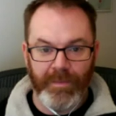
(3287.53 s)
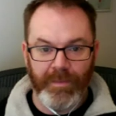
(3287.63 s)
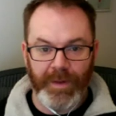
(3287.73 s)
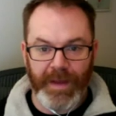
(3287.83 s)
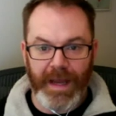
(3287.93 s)

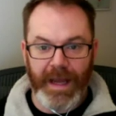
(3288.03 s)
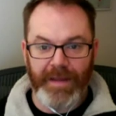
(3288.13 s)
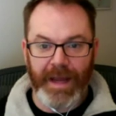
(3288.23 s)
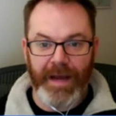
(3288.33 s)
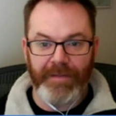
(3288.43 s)

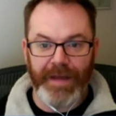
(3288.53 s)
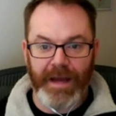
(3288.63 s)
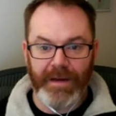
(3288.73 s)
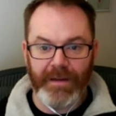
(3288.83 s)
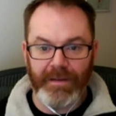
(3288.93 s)
they have
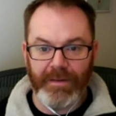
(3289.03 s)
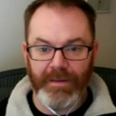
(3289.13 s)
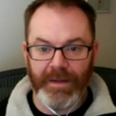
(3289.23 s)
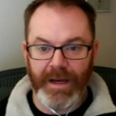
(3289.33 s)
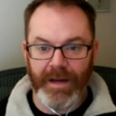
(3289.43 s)
that
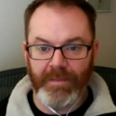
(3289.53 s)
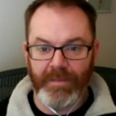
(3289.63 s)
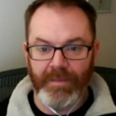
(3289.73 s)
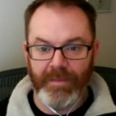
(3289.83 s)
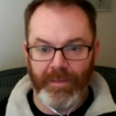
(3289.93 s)

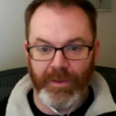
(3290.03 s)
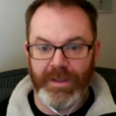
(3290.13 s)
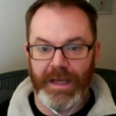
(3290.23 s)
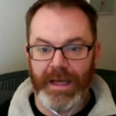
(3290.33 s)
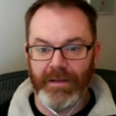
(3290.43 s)
just
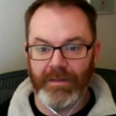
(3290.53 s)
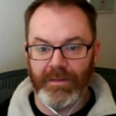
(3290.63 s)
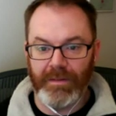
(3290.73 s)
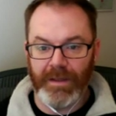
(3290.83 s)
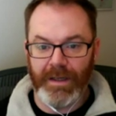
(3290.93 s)
at
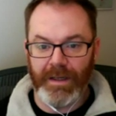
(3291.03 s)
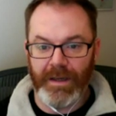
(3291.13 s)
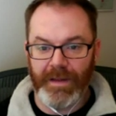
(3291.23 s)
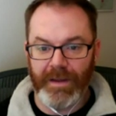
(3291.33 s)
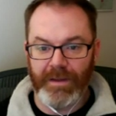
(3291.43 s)

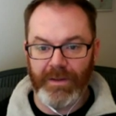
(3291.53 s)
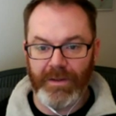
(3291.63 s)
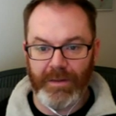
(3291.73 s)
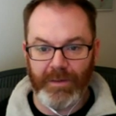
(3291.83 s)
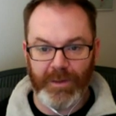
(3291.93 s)
I think it's
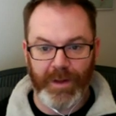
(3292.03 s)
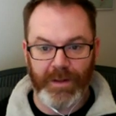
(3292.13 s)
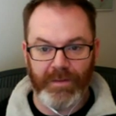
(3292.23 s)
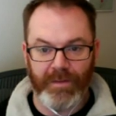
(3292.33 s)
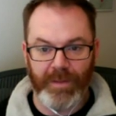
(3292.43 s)
just at
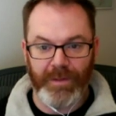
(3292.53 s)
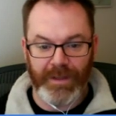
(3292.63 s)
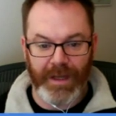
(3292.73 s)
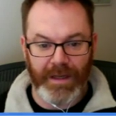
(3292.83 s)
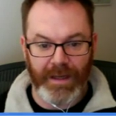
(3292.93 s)

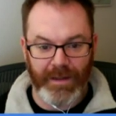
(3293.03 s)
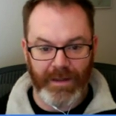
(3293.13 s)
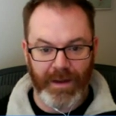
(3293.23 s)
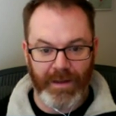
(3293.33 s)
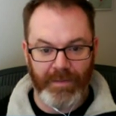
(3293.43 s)

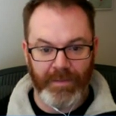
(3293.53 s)
responsivewebdesign.com.